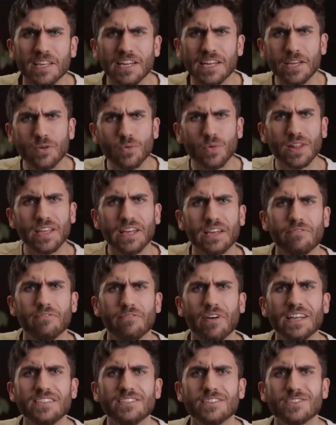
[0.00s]
But then equally
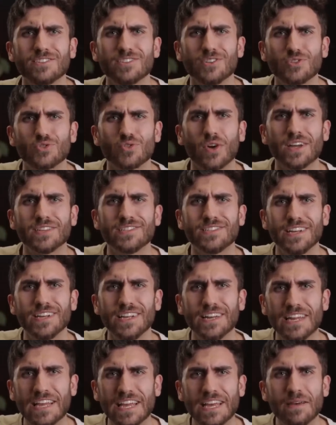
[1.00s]
invites us to trust
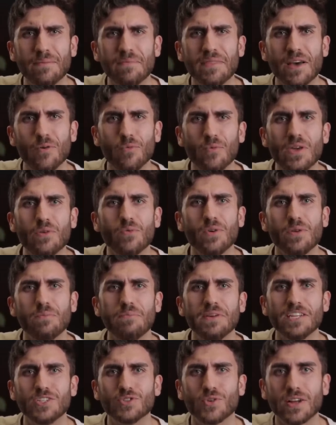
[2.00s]
in him that we would
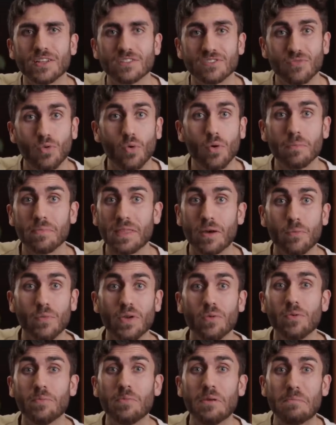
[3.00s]
be transformed, that we
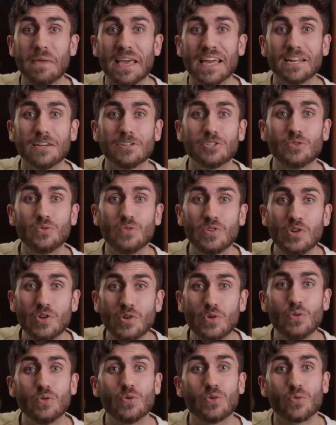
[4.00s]
would be made into to
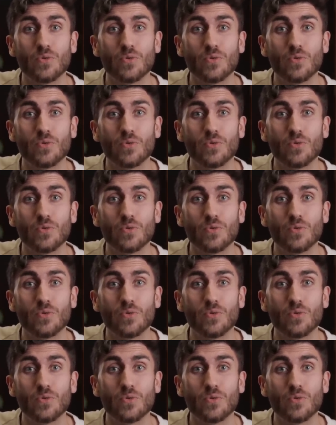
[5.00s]
new